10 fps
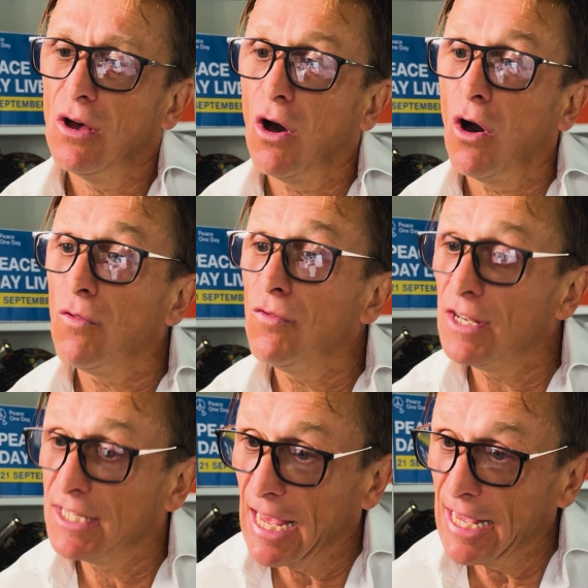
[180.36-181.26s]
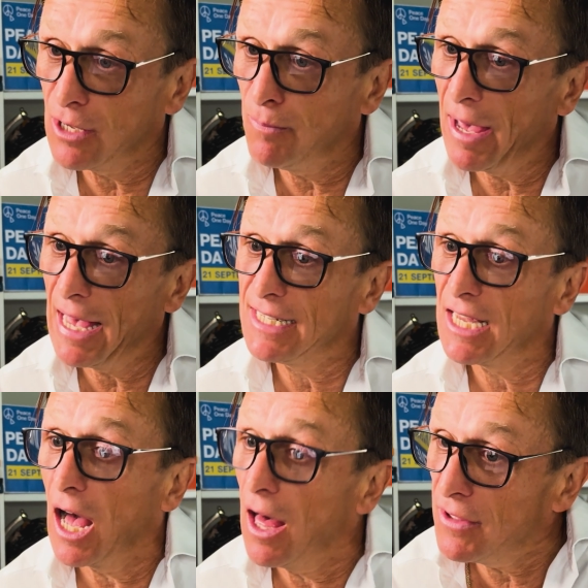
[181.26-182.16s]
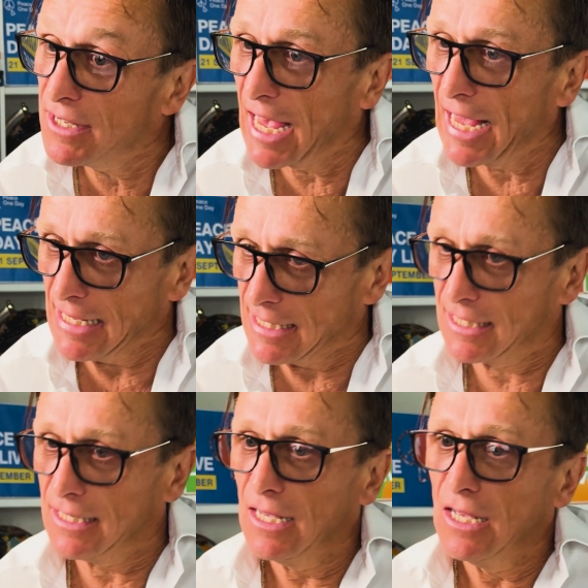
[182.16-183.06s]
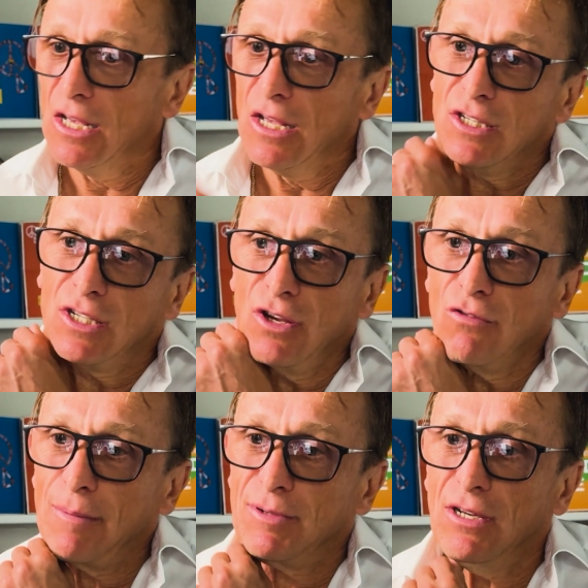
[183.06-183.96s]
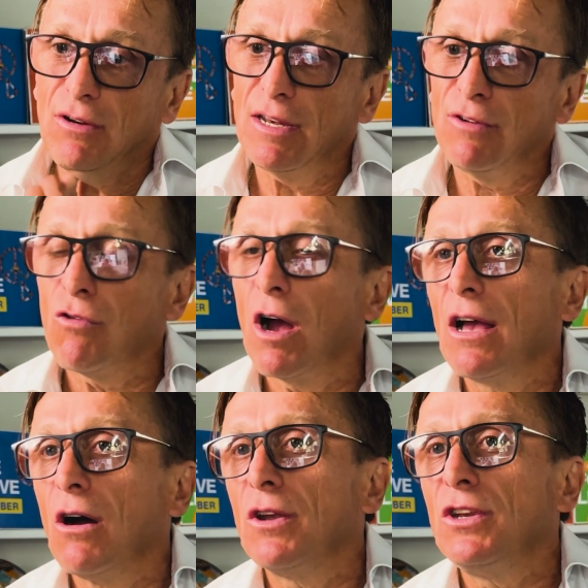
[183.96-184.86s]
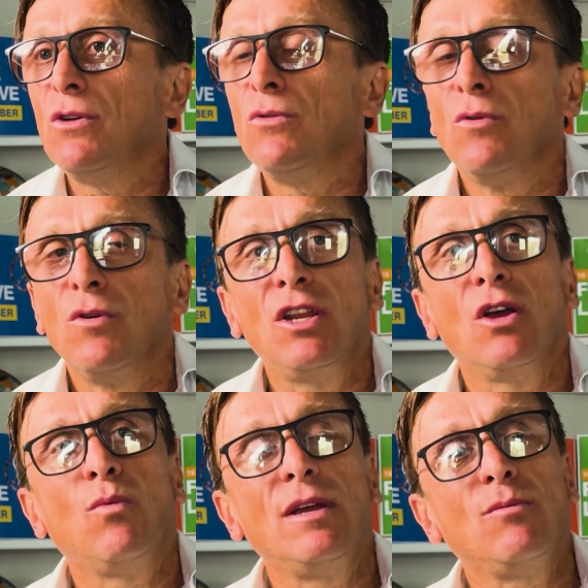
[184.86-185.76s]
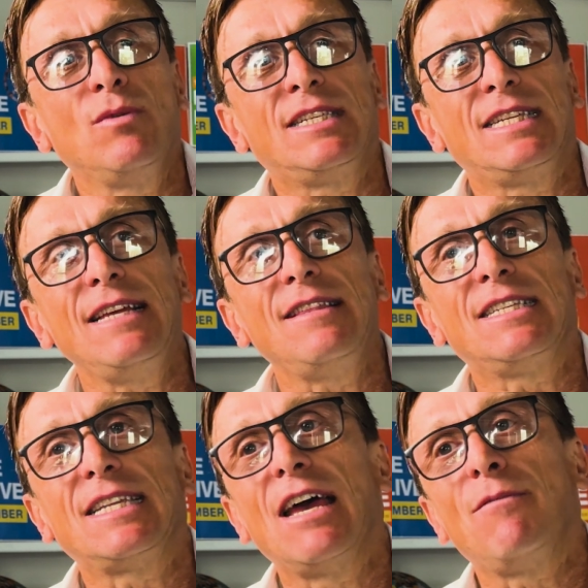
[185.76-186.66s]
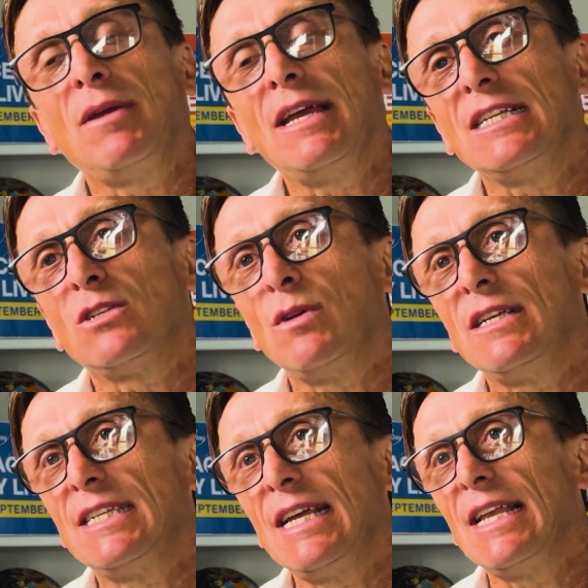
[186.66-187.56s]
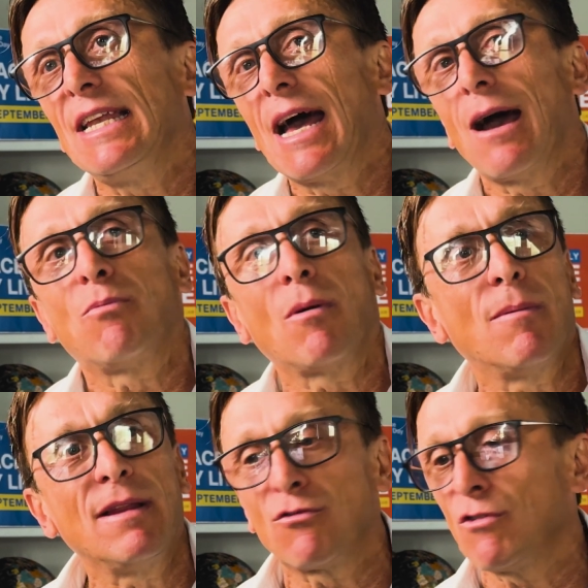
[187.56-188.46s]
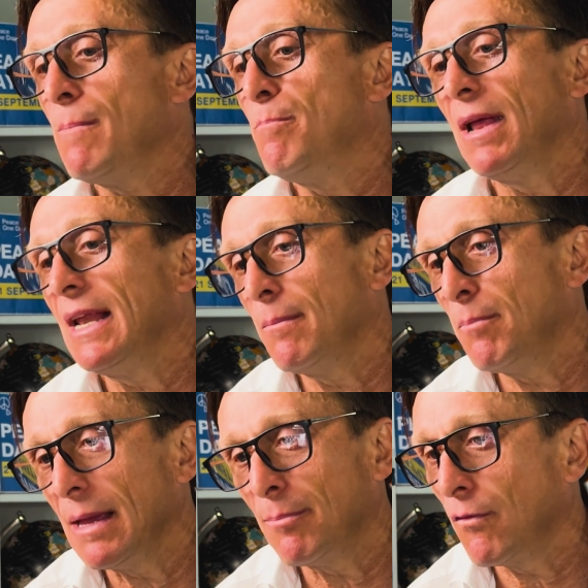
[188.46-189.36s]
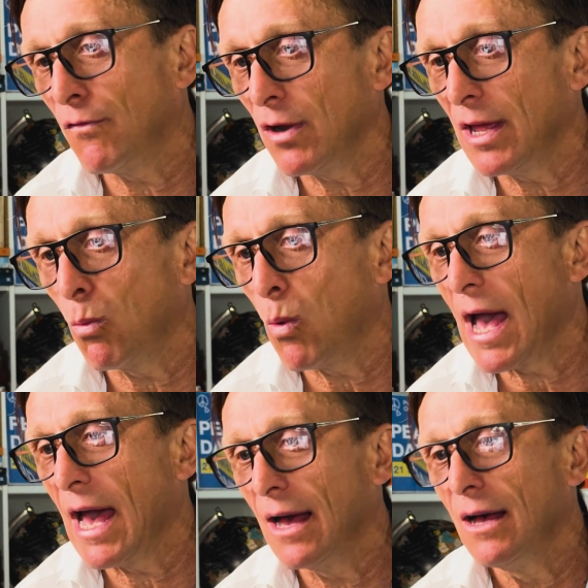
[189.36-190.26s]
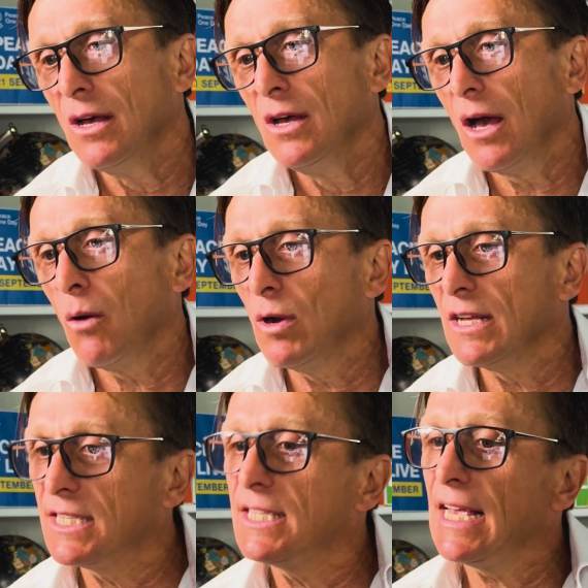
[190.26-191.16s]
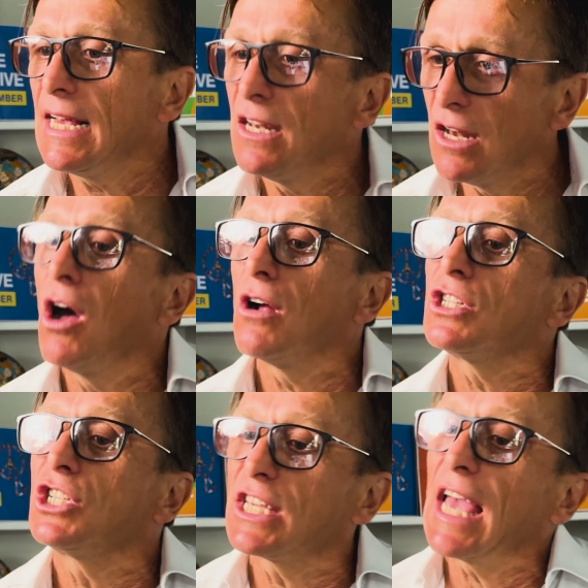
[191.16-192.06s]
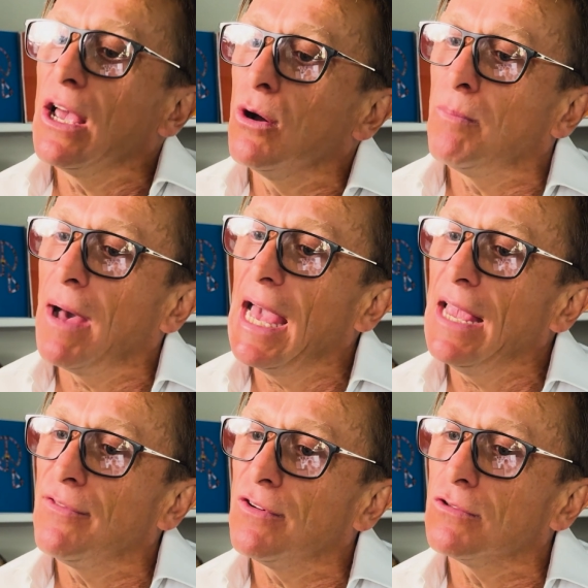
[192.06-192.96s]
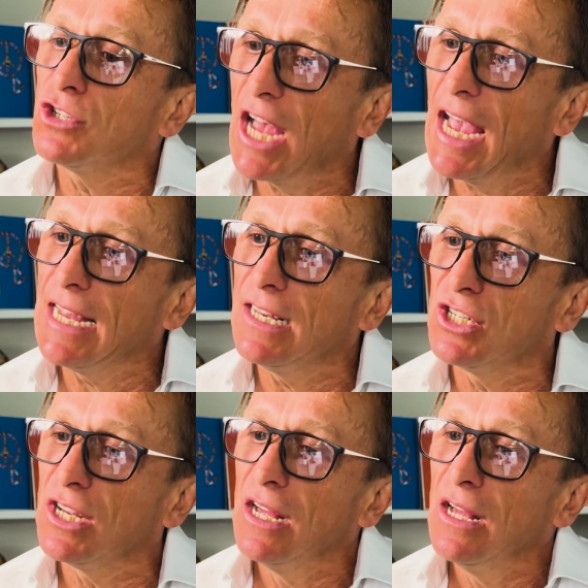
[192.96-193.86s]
on the day compared to other days. So you're absolutely right, aren't you? You know, we see this day of peace. We see it now, probably 3 billion people fully aware. And we're seeing large-scale behavioural change